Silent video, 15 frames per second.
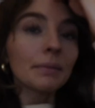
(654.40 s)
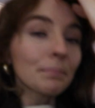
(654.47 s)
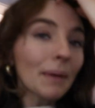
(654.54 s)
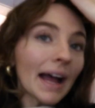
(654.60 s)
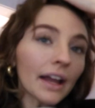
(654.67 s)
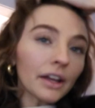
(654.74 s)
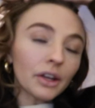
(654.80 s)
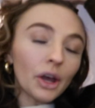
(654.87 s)

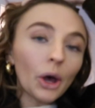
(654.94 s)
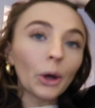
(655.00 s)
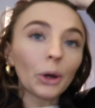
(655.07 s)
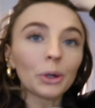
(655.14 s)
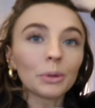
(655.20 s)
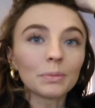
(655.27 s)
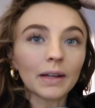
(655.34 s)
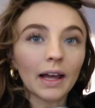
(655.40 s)
Back
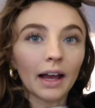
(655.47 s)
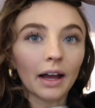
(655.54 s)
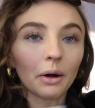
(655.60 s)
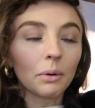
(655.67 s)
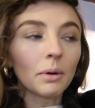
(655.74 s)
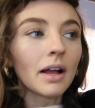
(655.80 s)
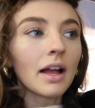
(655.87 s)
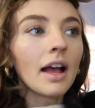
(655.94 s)
home
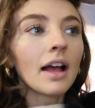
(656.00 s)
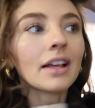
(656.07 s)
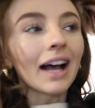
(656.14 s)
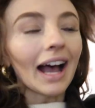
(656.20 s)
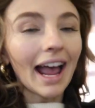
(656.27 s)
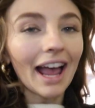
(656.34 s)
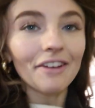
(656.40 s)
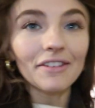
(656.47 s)
now.
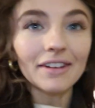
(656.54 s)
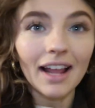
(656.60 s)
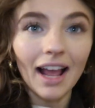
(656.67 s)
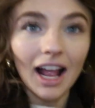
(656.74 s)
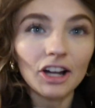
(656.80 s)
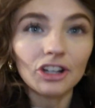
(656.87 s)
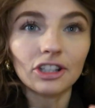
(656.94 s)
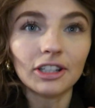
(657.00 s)
I haven't
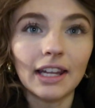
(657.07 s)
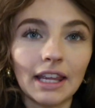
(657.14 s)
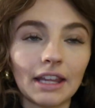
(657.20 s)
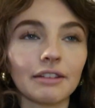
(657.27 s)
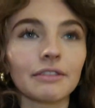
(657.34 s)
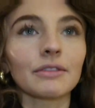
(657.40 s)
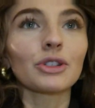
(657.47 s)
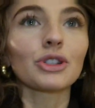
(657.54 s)

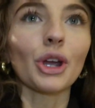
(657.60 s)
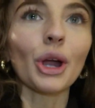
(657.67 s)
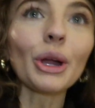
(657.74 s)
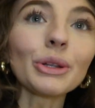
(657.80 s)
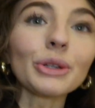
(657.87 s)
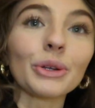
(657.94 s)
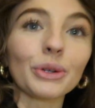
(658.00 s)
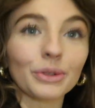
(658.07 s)
actually
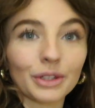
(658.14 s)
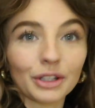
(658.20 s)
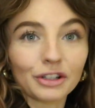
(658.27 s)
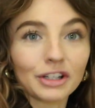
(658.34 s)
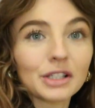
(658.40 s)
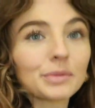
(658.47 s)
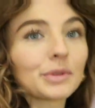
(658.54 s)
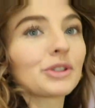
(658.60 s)
shown you the
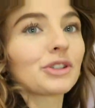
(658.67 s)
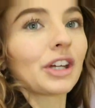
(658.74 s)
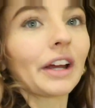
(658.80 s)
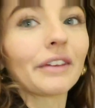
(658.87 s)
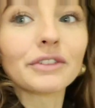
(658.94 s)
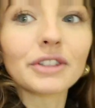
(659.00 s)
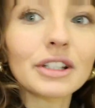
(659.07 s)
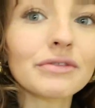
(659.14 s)
Christmas tree.
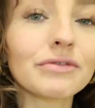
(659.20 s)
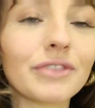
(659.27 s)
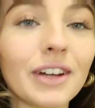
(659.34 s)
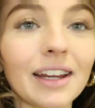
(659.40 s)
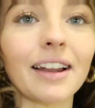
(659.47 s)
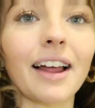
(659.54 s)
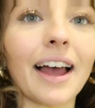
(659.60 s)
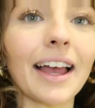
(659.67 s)
I've just
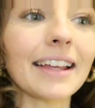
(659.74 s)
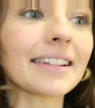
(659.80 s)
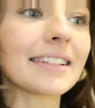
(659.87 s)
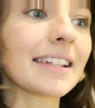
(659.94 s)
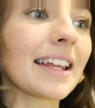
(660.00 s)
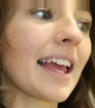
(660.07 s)
realized.